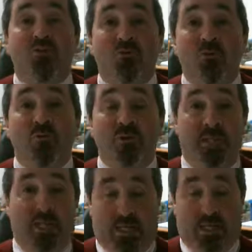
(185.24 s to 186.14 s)

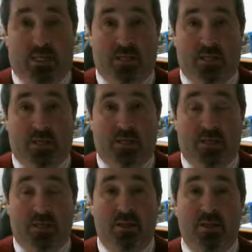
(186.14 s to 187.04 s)
scrutiny.
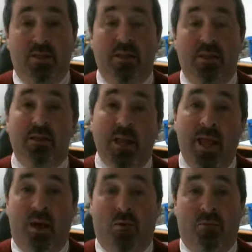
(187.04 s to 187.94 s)
Now,